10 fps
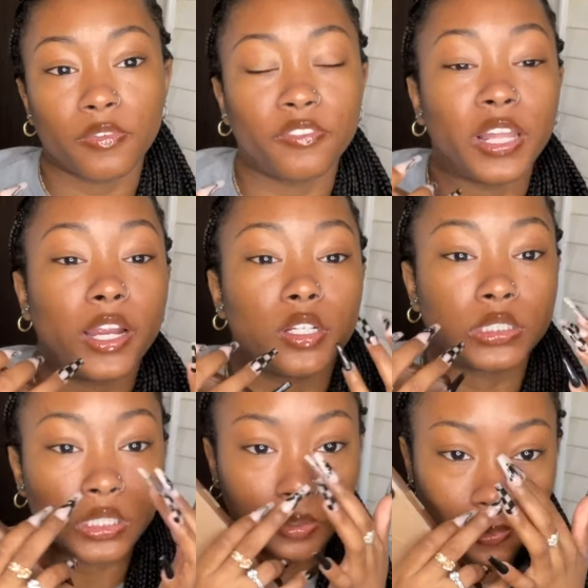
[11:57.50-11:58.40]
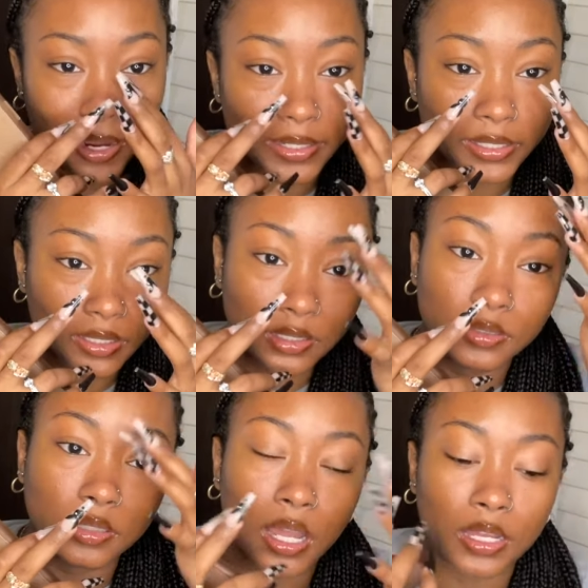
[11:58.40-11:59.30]
flares up right here.
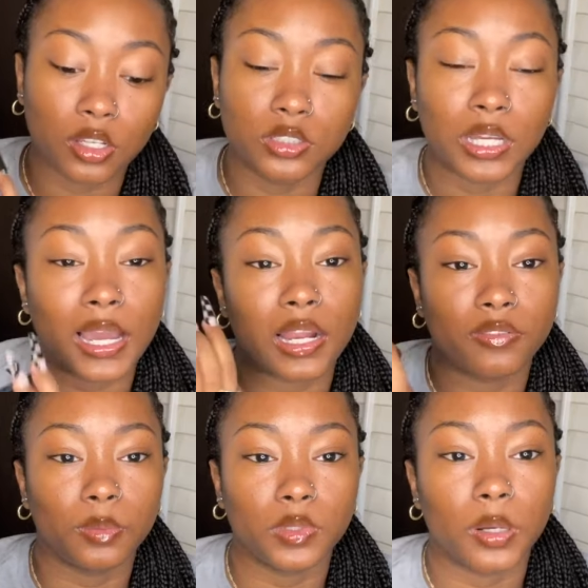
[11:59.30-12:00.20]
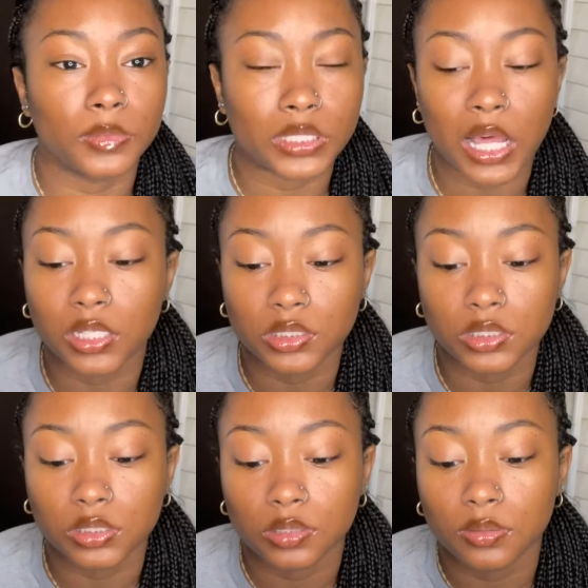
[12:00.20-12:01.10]
I go to, I got it
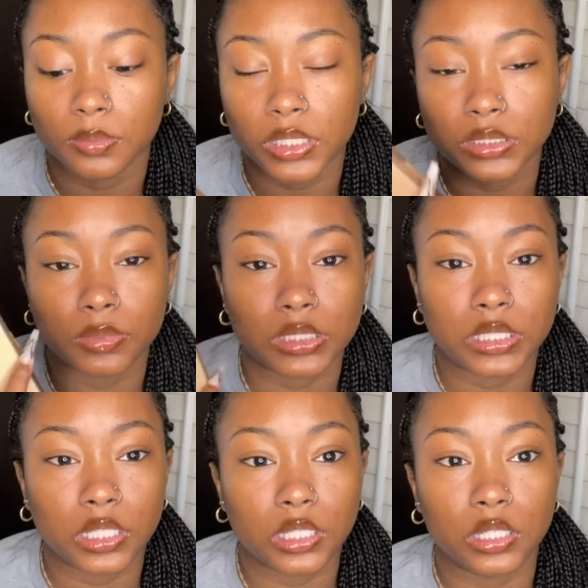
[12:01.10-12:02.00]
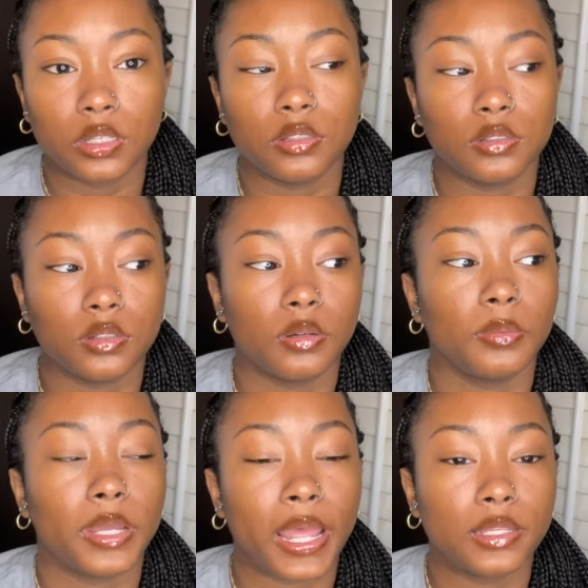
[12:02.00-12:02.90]
dermatologist because my skin um,
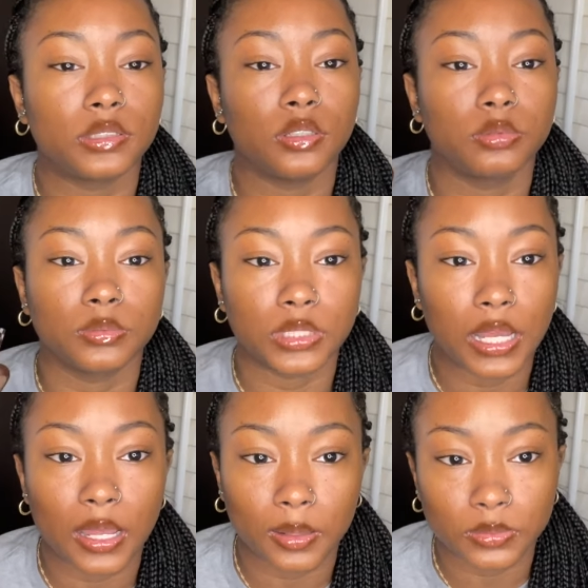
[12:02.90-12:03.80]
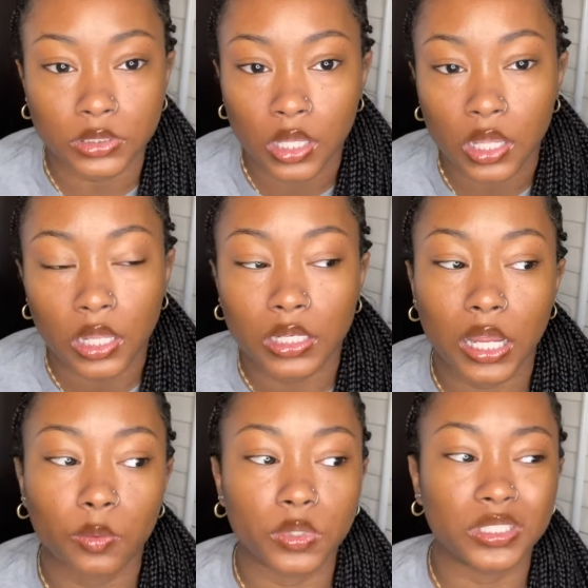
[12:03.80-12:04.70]
acts up sometimes.
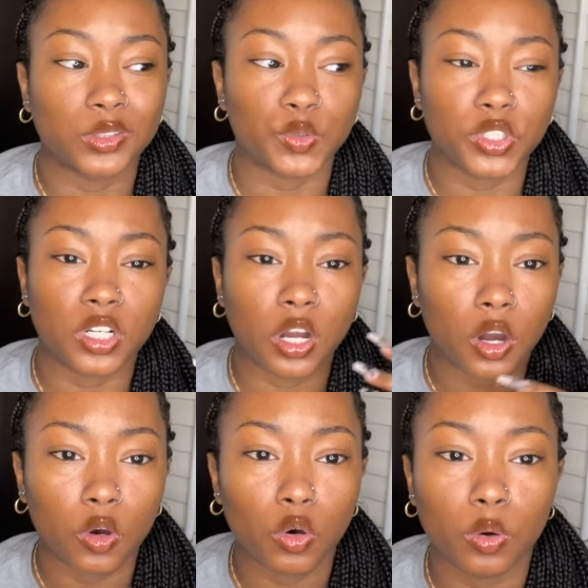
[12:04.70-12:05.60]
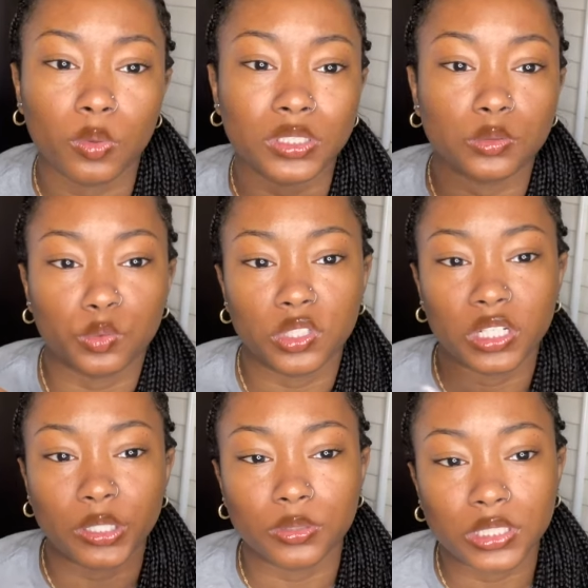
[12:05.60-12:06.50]
Like when it's real cold or when it's real
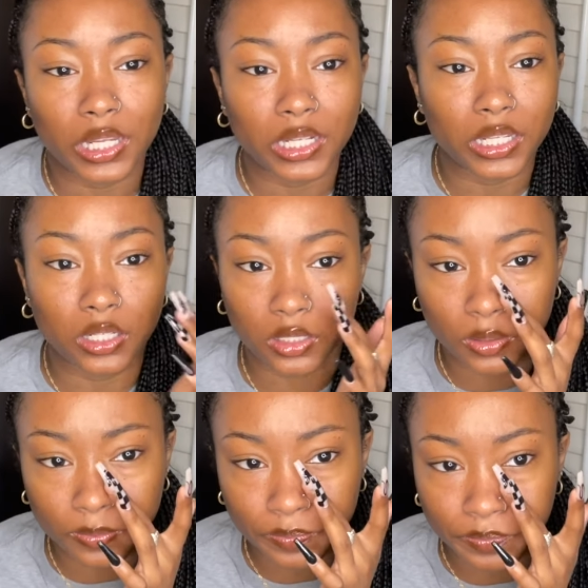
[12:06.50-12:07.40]
irritated, it'll um,